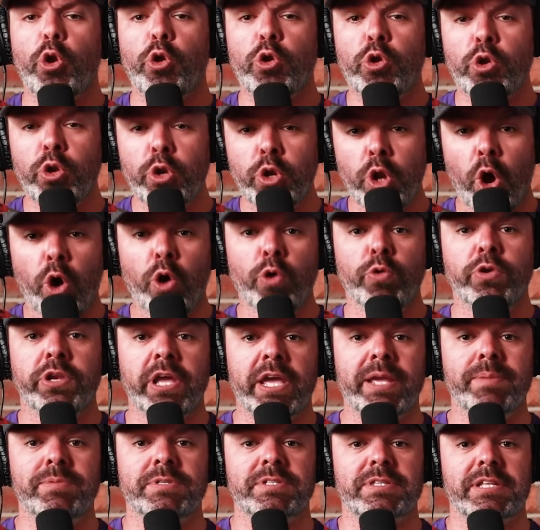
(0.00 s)
no
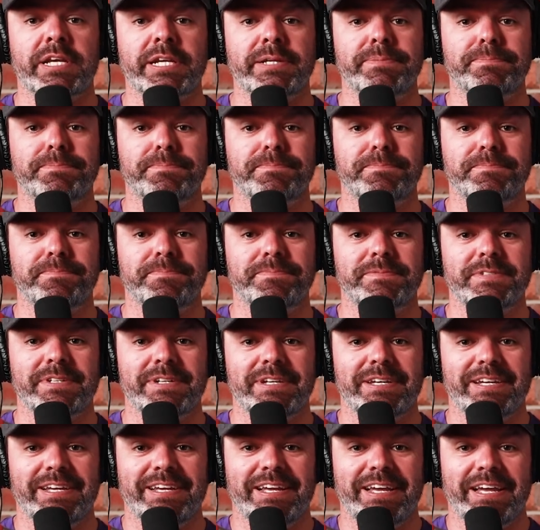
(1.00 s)
deep sleep.
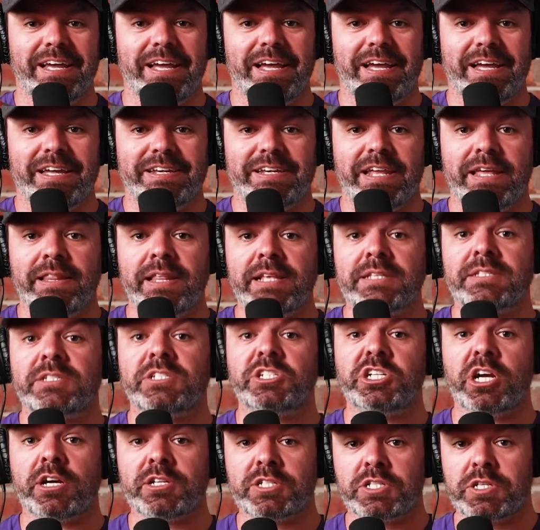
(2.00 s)
Now
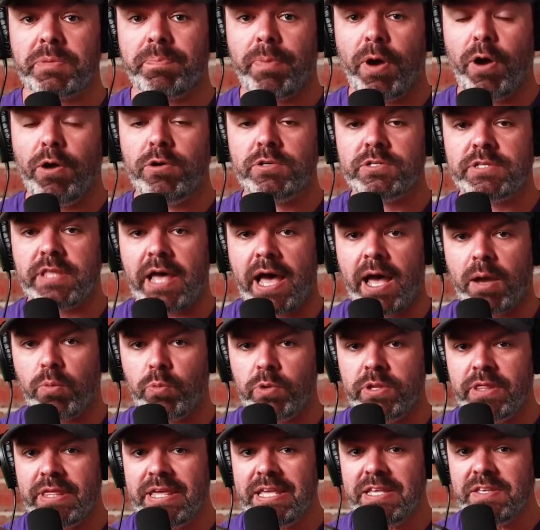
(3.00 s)
let's juxtapose
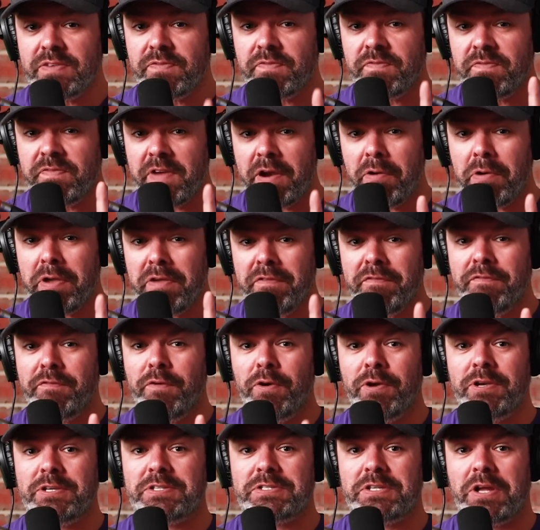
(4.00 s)
that with his very
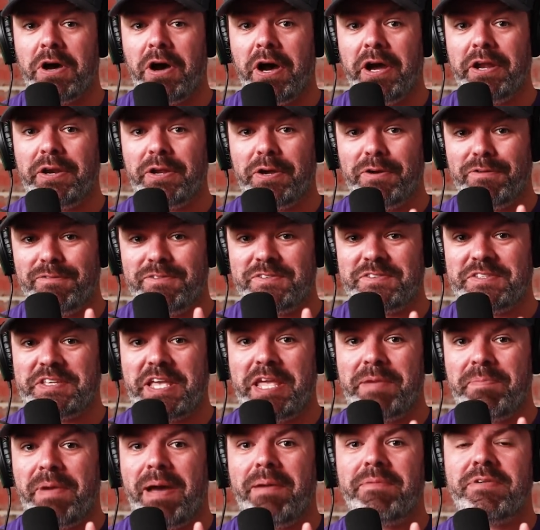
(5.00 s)
first night of
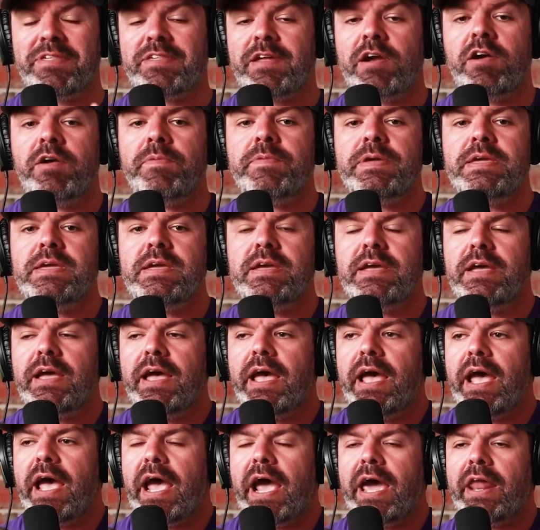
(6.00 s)
CPAP therapy,
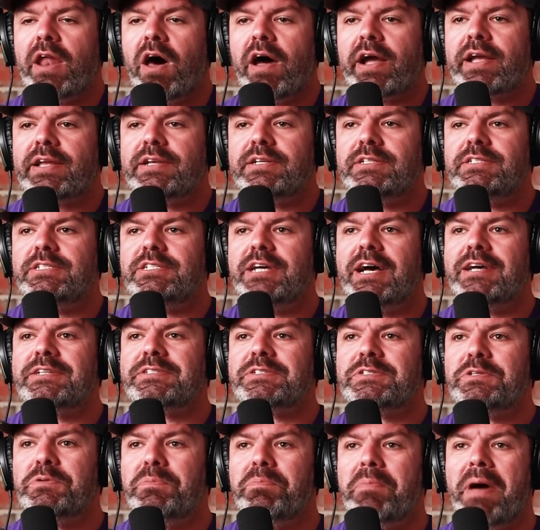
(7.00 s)
and I can
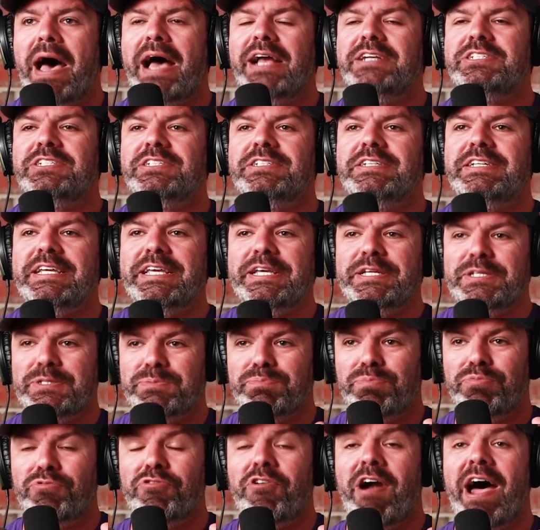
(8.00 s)
just imagine
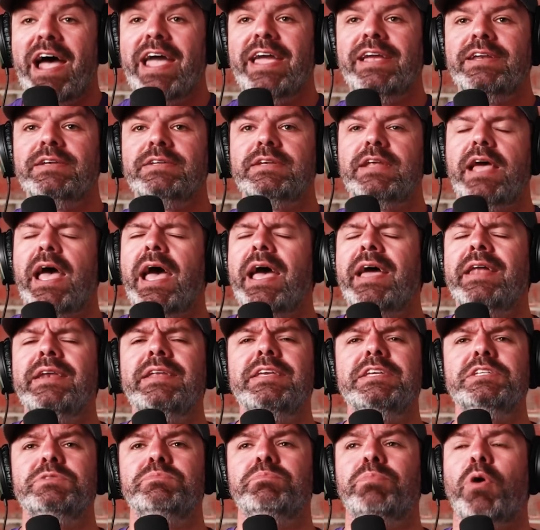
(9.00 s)
his brain
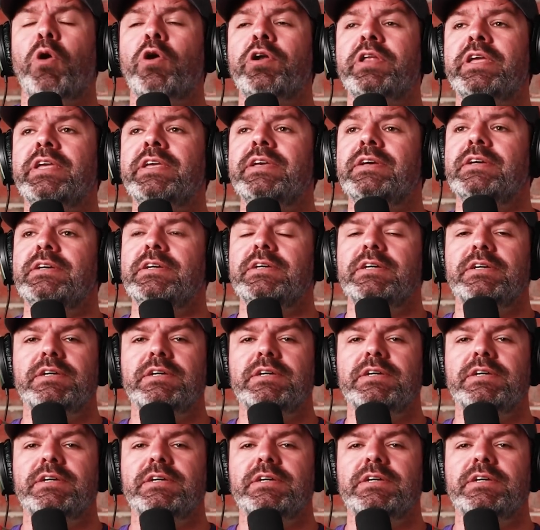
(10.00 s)
and his body